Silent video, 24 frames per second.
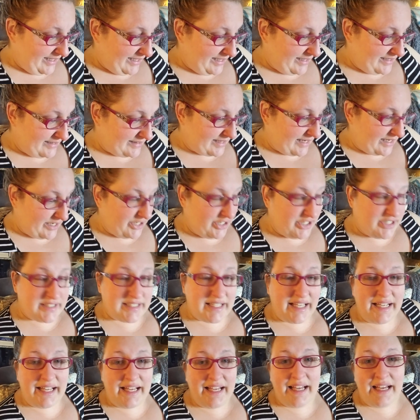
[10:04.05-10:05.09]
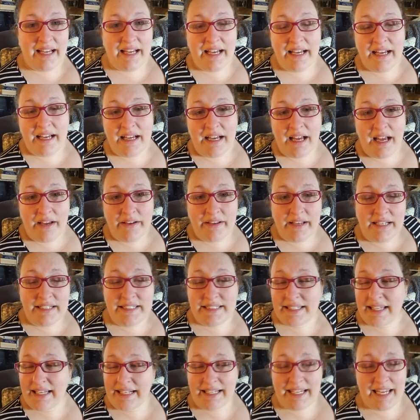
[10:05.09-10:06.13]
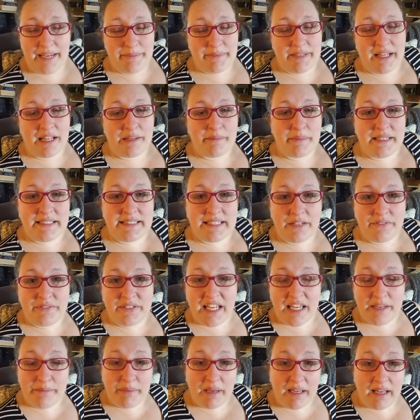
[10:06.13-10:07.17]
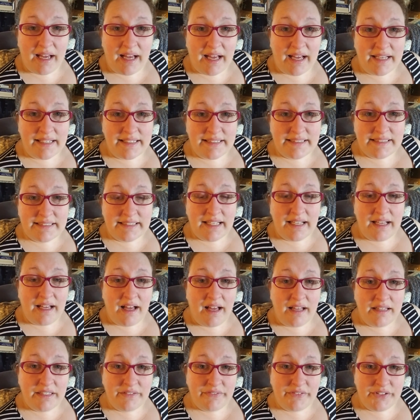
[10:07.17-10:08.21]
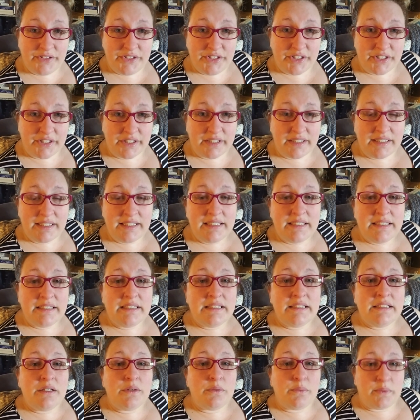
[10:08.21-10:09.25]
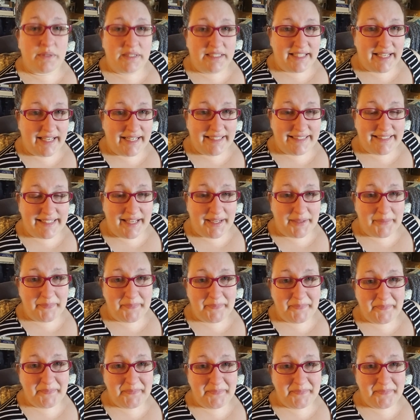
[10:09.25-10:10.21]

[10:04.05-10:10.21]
is I just gotta keep telling myself to keep my eyes on the future, one day at a time.